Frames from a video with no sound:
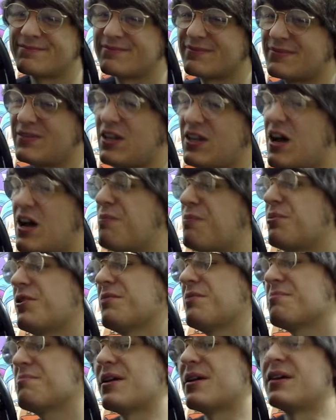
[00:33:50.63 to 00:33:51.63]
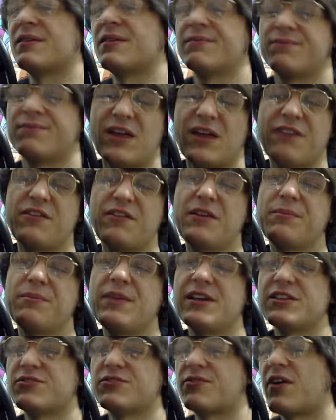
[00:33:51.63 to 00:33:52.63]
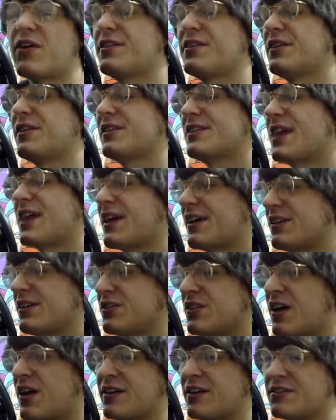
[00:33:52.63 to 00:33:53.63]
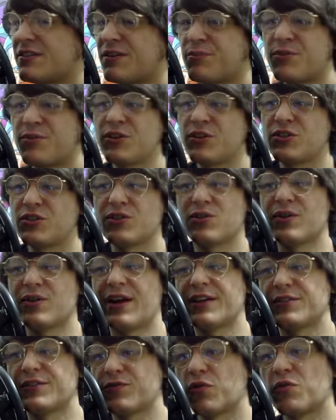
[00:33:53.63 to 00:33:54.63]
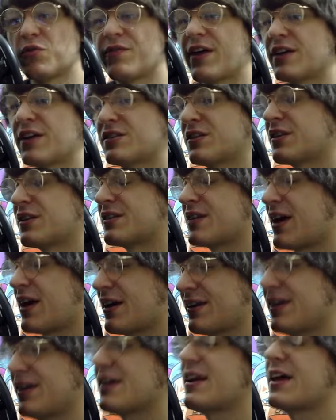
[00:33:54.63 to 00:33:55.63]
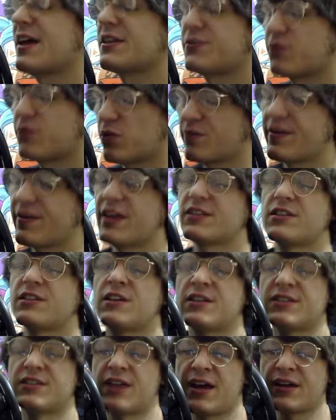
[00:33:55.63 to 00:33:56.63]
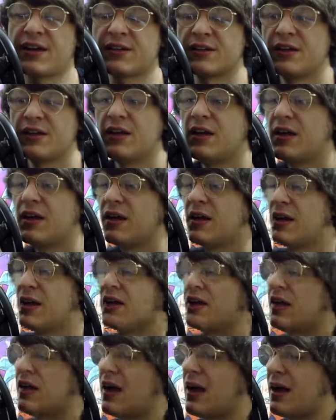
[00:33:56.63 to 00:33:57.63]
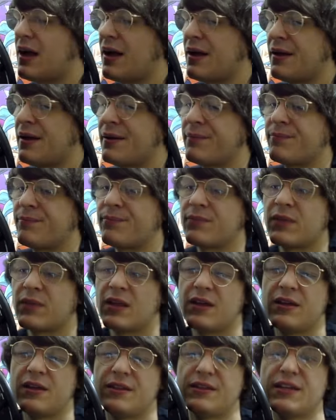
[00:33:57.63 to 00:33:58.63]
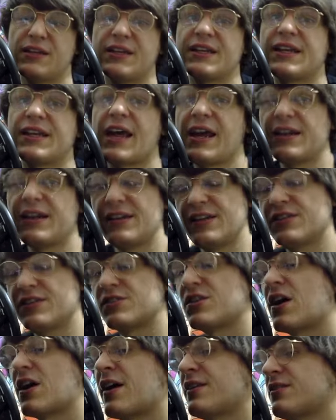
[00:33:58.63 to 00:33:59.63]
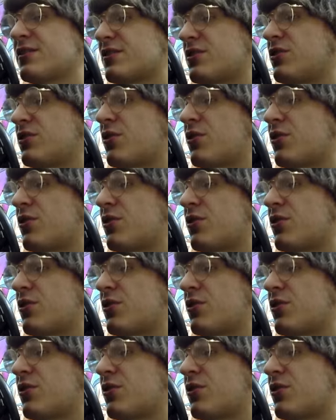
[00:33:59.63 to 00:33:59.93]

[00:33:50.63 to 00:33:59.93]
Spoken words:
No, I'll put it in B. I think B is fine. The attack is nice. I'm pretty sure it has 4000 attack. Yeah, it has 4000 attack. The negate is nice. You